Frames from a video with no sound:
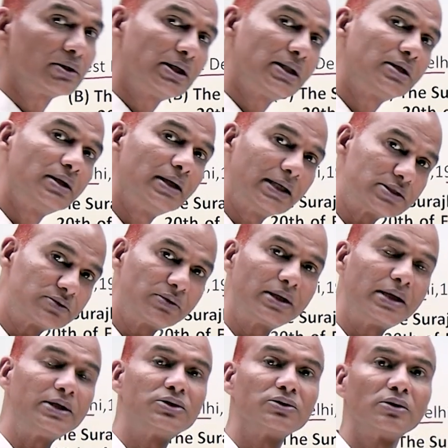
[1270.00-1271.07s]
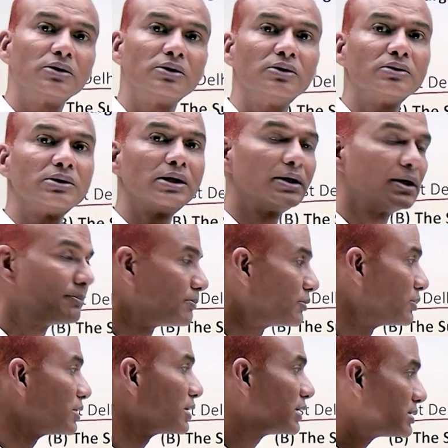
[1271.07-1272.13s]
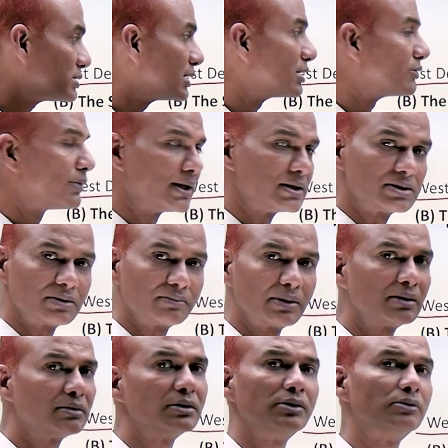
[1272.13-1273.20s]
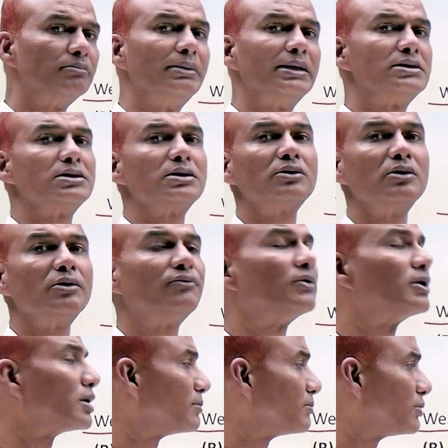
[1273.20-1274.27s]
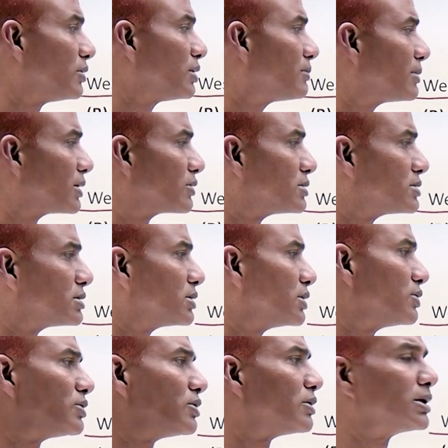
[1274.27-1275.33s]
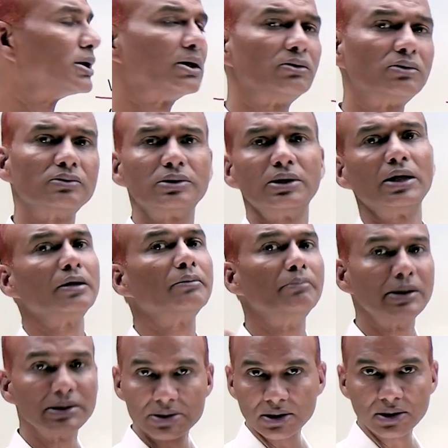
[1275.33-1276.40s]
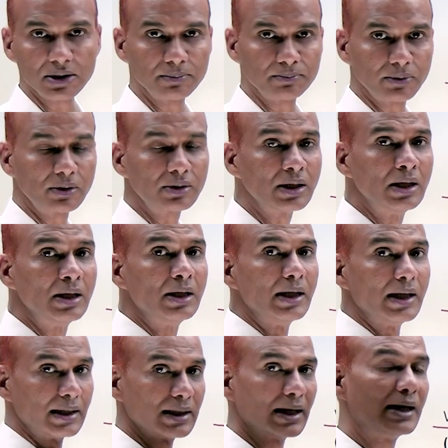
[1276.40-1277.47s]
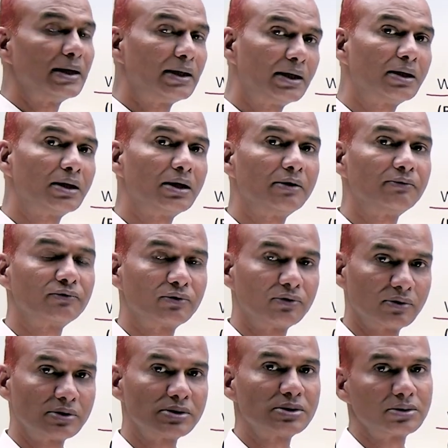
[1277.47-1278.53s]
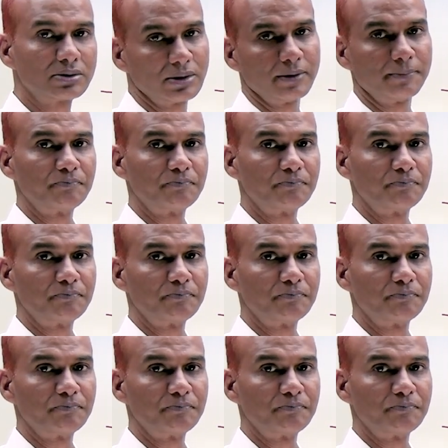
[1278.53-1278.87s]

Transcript: one as well, I told you that report is advisable. You better go for report because you don't have to think much in report. In article, of course,